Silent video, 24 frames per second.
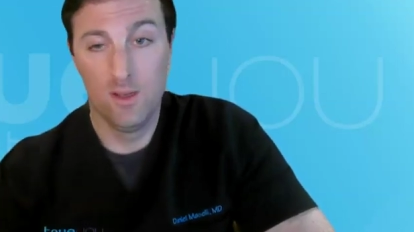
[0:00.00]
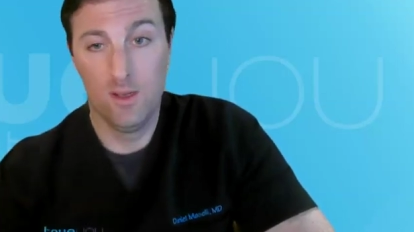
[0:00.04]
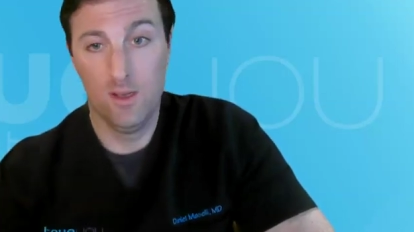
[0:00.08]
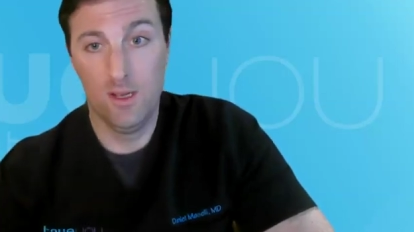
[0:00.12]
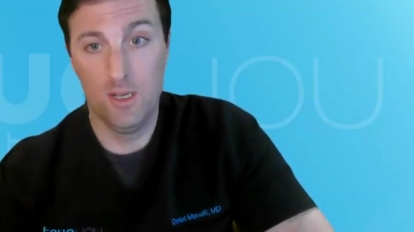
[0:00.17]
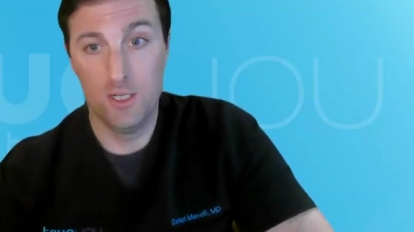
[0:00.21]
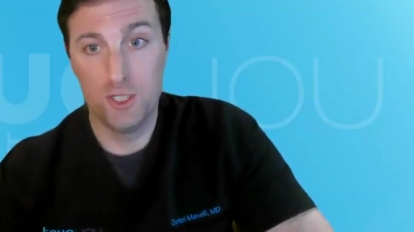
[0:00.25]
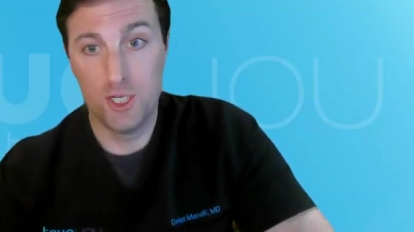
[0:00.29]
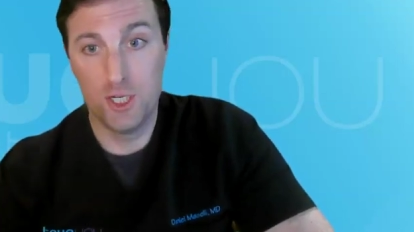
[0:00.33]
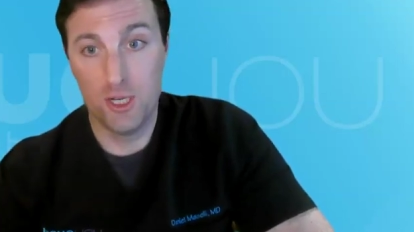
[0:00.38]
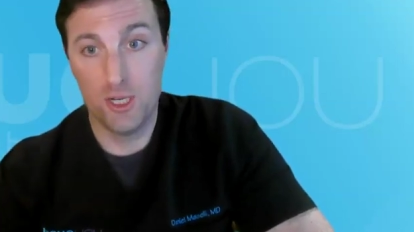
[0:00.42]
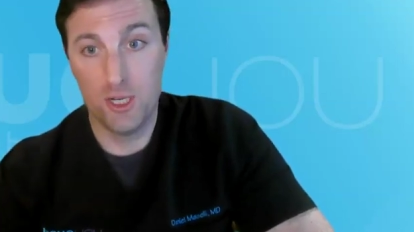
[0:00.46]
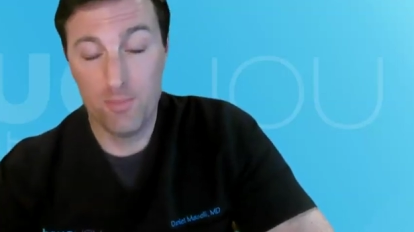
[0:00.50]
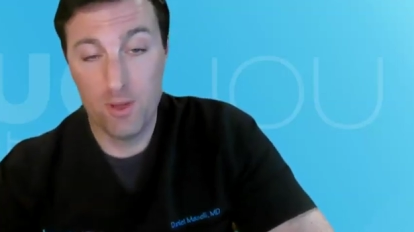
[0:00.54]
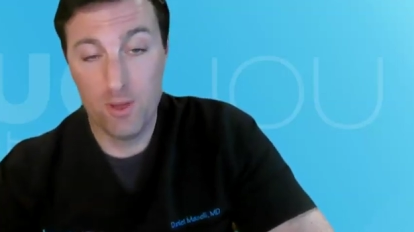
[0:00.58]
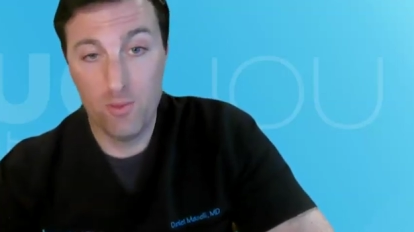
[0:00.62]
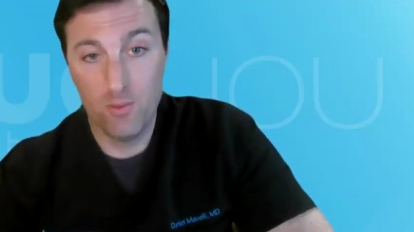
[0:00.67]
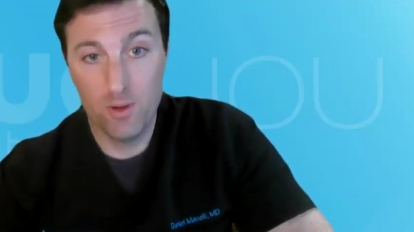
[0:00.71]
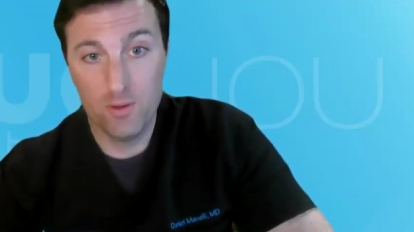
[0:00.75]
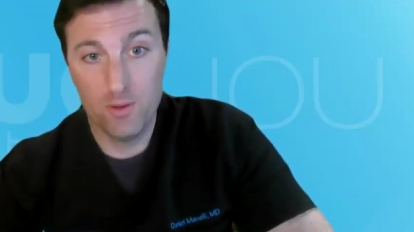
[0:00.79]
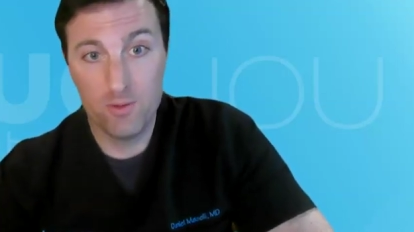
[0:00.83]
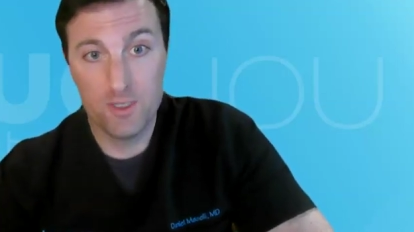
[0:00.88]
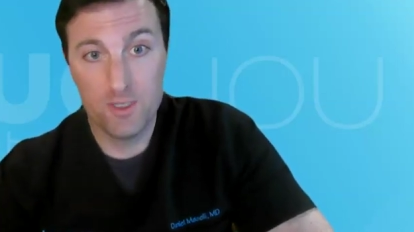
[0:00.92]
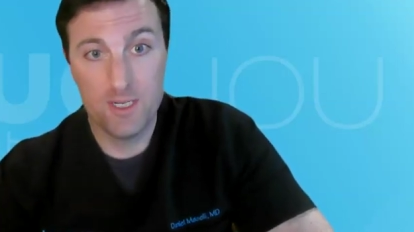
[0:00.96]
a
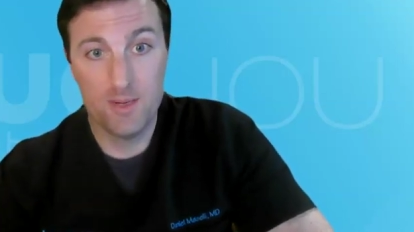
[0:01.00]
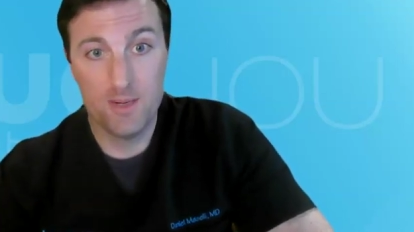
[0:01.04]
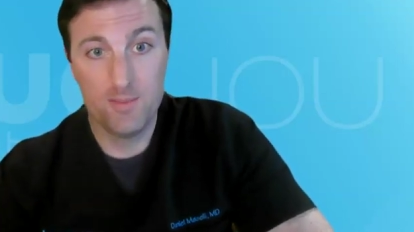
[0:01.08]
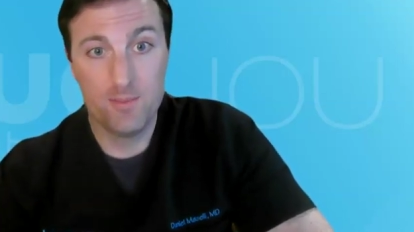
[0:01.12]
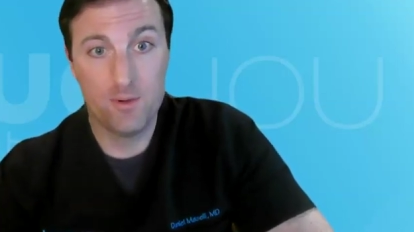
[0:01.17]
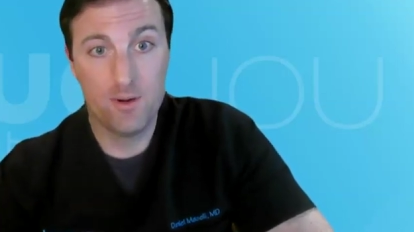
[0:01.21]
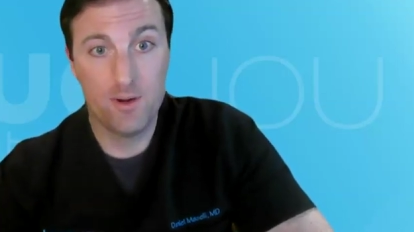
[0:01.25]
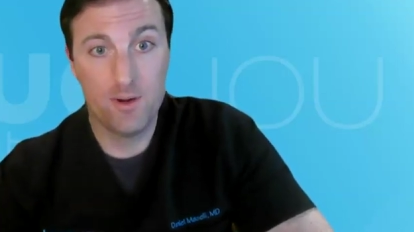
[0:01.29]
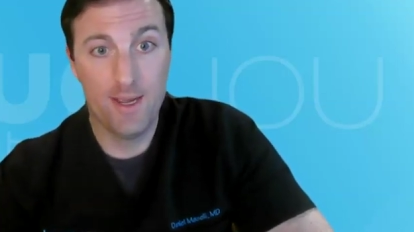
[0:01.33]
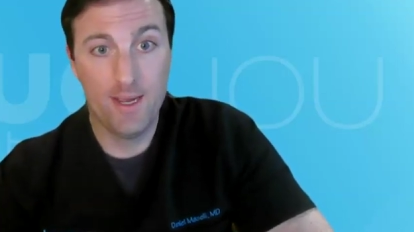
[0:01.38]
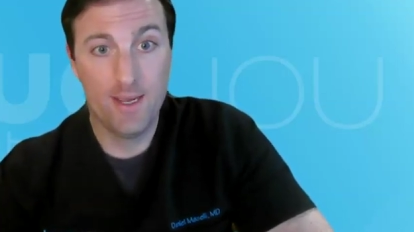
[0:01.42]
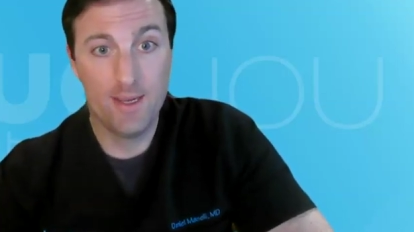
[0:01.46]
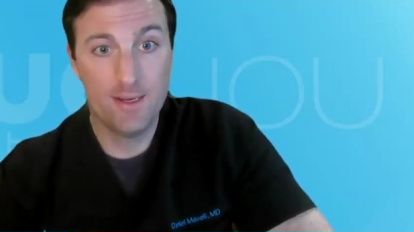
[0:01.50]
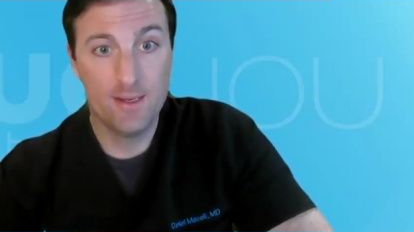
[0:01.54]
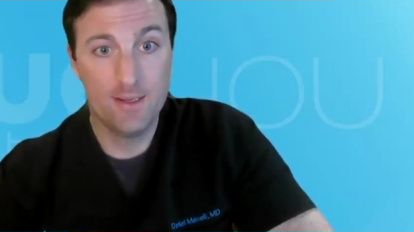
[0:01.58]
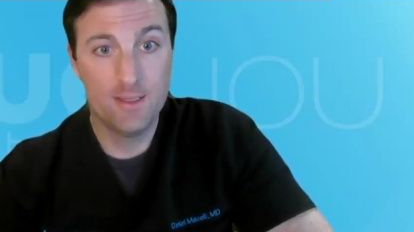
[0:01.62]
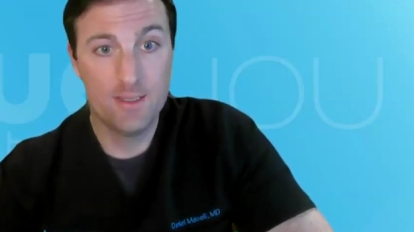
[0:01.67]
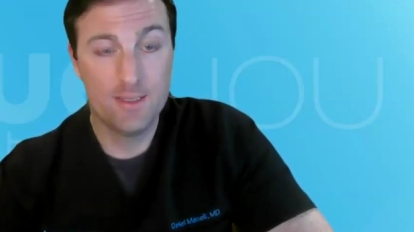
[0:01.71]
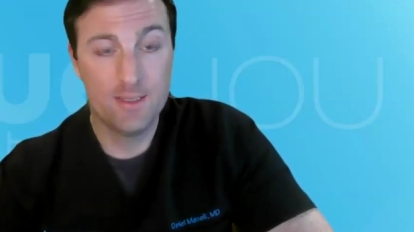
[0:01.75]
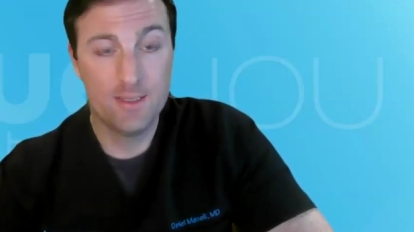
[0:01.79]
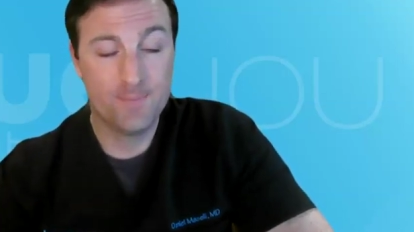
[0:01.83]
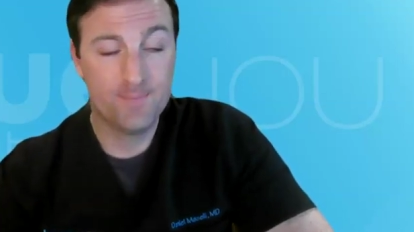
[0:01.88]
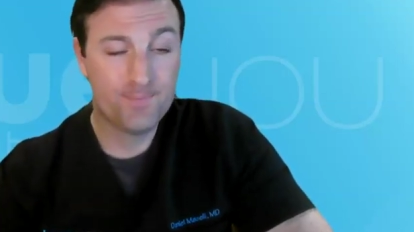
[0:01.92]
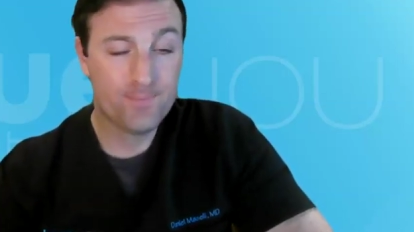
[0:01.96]
GLP-1 receptor
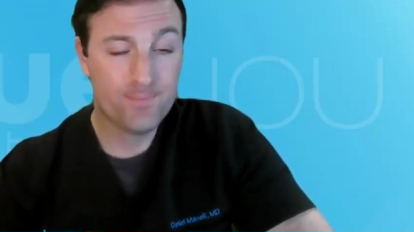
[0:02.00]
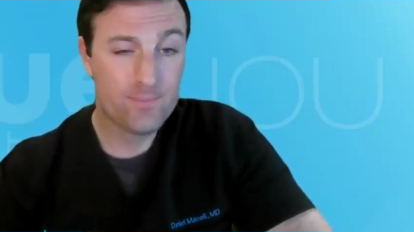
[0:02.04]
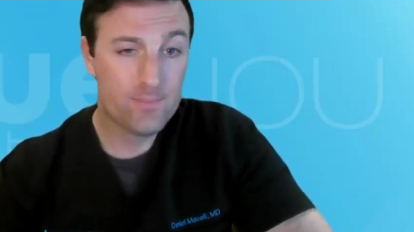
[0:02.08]
agonist.